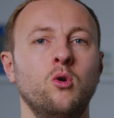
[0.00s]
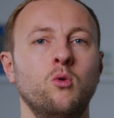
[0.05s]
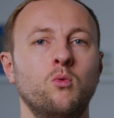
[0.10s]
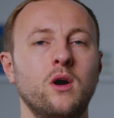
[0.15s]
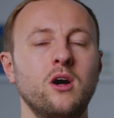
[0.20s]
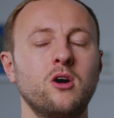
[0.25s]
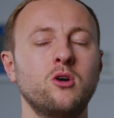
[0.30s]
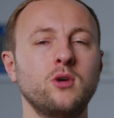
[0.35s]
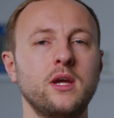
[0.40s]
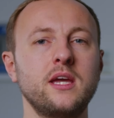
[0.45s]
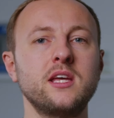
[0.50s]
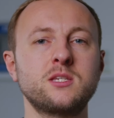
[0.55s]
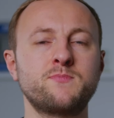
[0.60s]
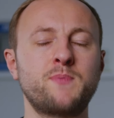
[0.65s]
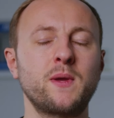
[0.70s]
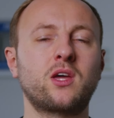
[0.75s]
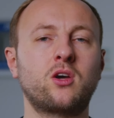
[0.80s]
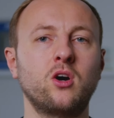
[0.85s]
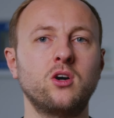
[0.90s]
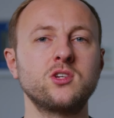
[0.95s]
Well, it's
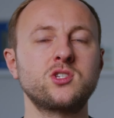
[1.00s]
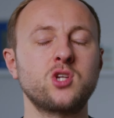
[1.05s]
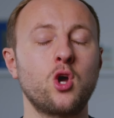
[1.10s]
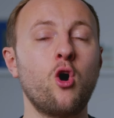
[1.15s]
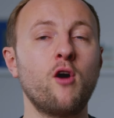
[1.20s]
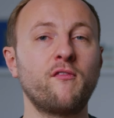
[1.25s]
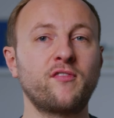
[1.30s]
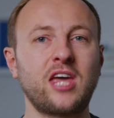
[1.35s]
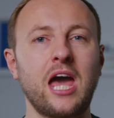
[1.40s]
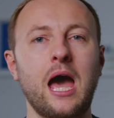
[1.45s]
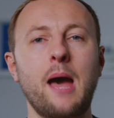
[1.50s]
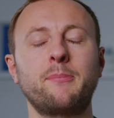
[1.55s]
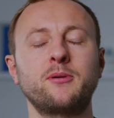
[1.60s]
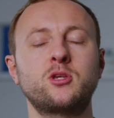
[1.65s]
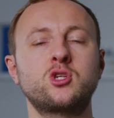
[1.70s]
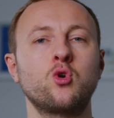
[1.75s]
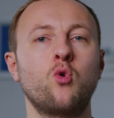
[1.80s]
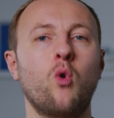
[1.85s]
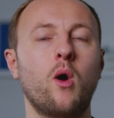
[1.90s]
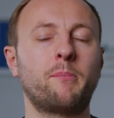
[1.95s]
because of
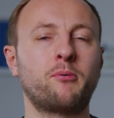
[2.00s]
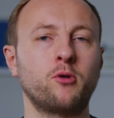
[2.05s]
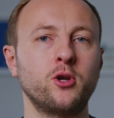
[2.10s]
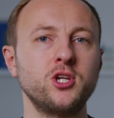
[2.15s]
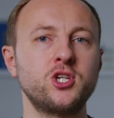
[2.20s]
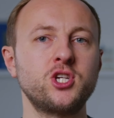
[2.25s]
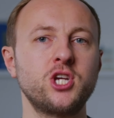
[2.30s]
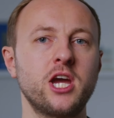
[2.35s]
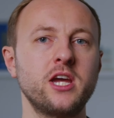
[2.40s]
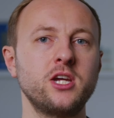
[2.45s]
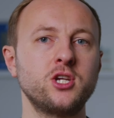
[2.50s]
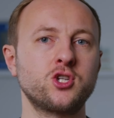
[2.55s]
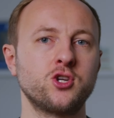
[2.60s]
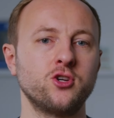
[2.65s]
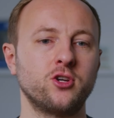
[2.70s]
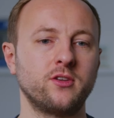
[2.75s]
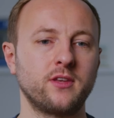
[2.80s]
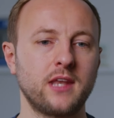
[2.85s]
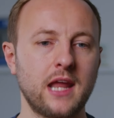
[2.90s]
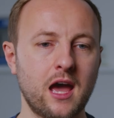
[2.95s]
capital
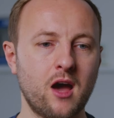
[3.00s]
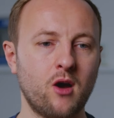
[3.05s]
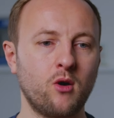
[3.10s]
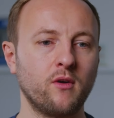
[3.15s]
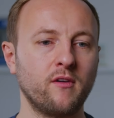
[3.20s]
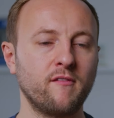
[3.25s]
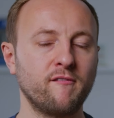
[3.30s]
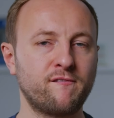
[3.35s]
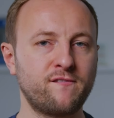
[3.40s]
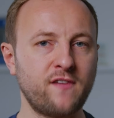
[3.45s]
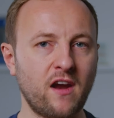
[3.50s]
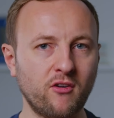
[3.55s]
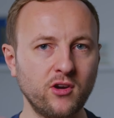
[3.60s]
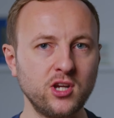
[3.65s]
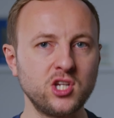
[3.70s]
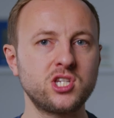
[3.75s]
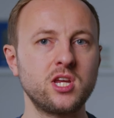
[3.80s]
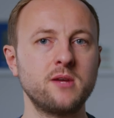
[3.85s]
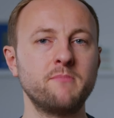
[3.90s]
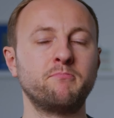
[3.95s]
appreciation. Now,
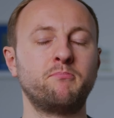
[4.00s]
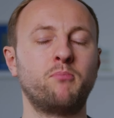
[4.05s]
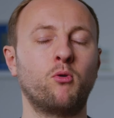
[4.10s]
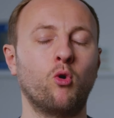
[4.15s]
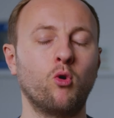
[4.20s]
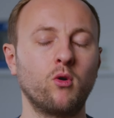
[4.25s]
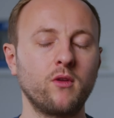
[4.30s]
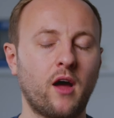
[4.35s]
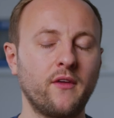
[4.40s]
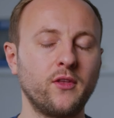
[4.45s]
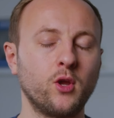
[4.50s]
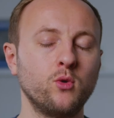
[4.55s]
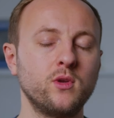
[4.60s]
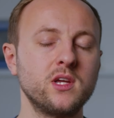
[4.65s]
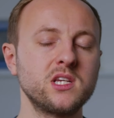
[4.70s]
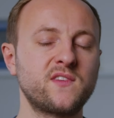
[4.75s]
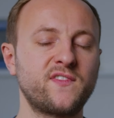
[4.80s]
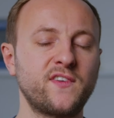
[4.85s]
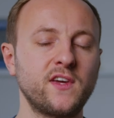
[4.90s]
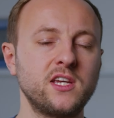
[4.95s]
very simple. I know
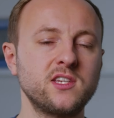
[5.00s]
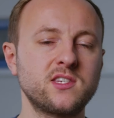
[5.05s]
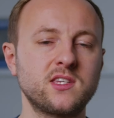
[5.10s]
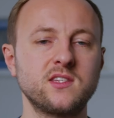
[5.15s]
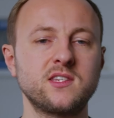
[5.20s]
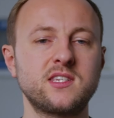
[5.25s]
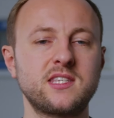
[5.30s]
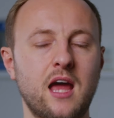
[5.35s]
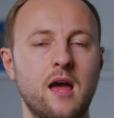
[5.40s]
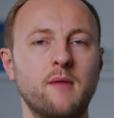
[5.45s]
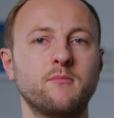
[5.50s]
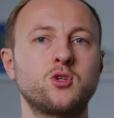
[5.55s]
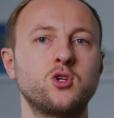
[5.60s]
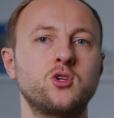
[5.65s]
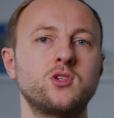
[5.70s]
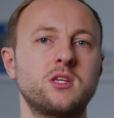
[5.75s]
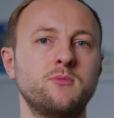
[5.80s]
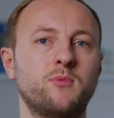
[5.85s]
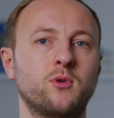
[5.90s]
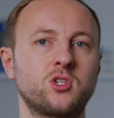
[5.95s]
there's fees and stamp
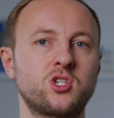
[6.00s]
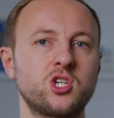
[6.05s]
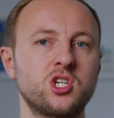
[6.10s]
duty, but